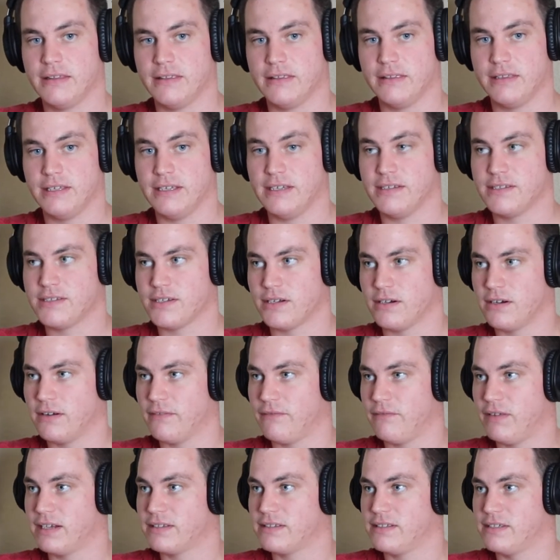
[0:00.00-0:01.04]
these are
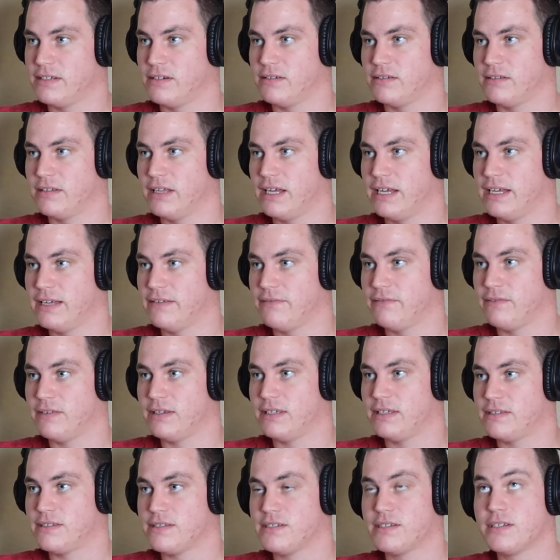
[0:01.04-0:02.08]
affecting your life
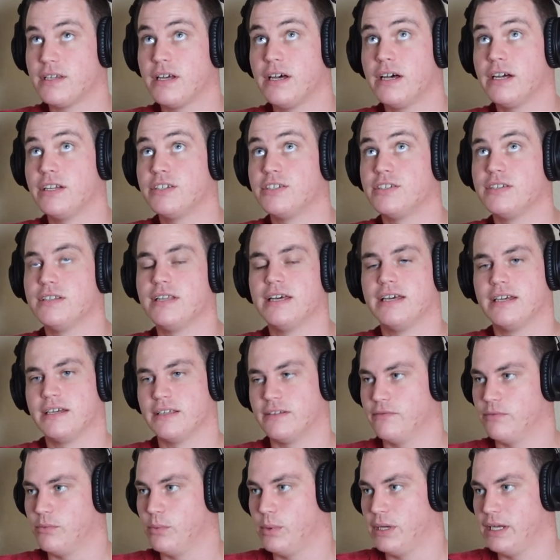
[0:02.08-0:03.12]
in such a
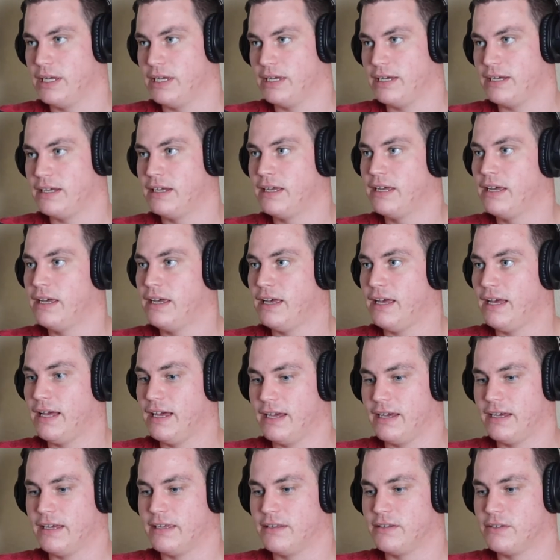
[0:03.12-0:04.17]
negative way.
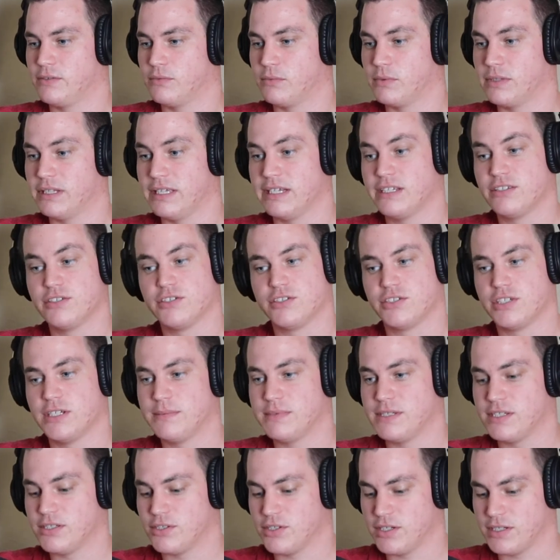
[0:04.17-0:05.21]
And
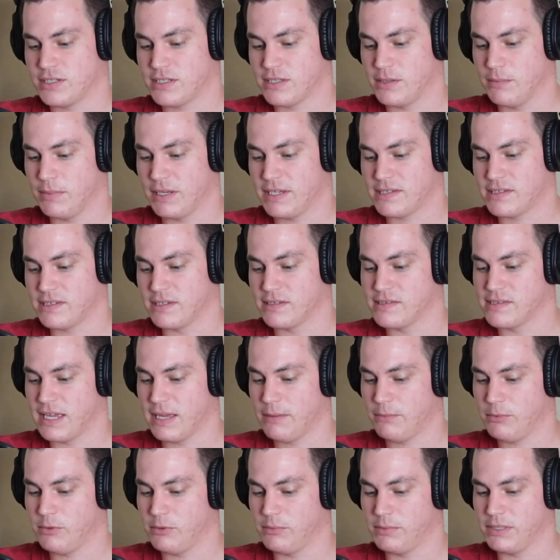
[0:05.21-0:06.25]
relationships is just the best
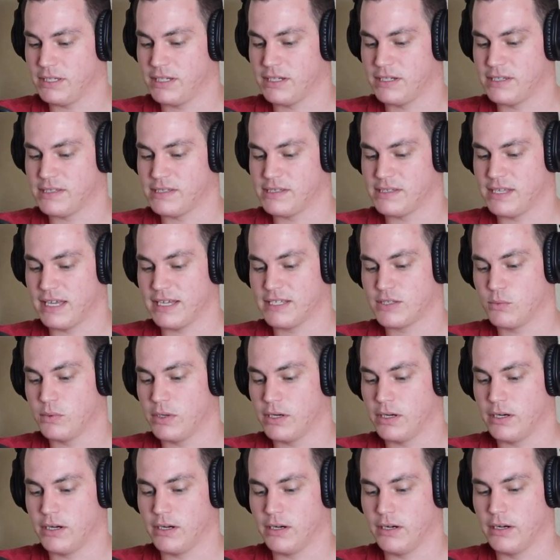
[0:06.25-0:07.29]
example, because that's
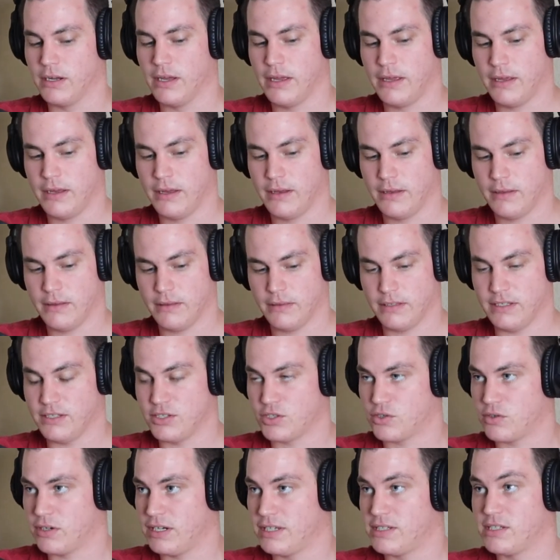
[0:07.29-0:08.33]
where these
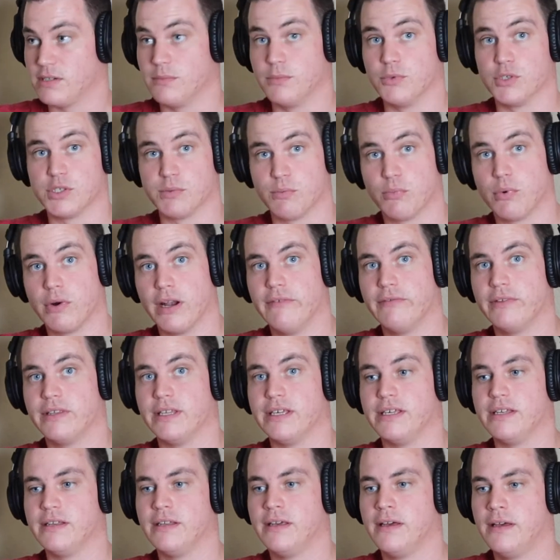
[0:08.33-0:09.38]
traits are most
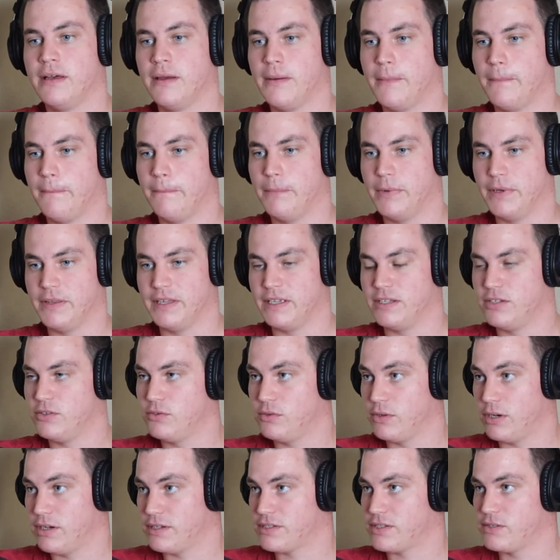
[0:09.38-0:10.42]
prevalent, but they do
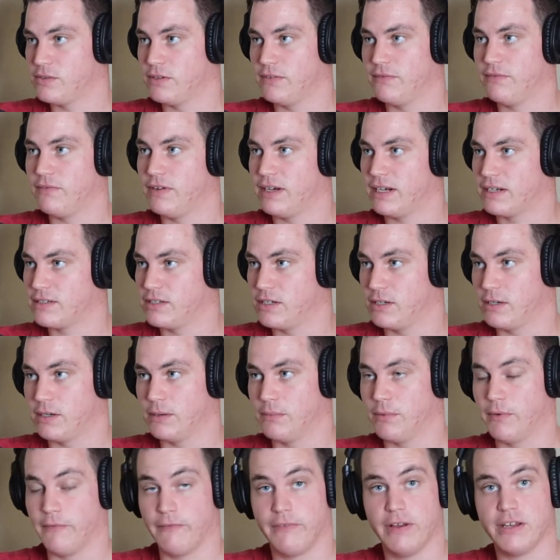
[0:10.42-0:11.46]
also affect your
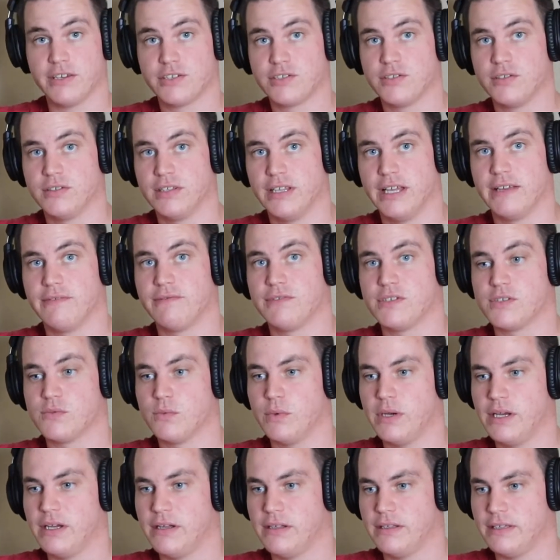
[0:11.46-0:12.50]
professional life as
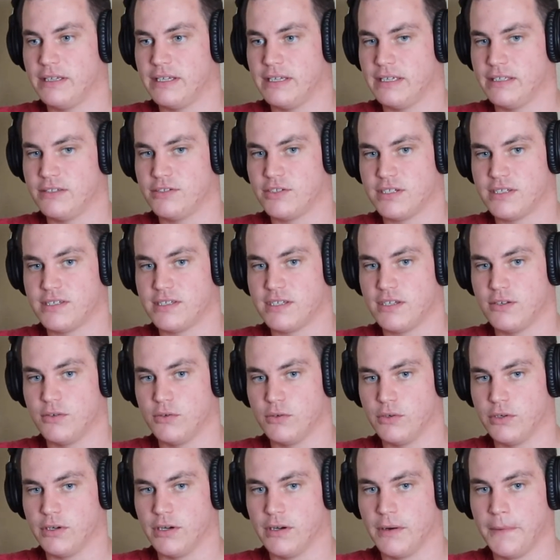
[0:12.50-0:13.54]
well, and just
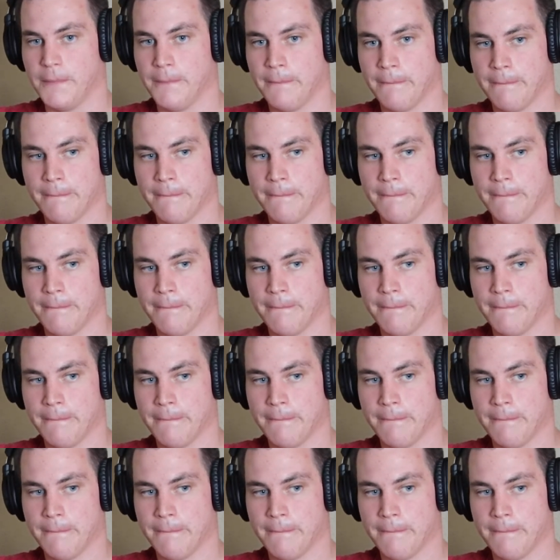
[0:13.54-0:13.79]
the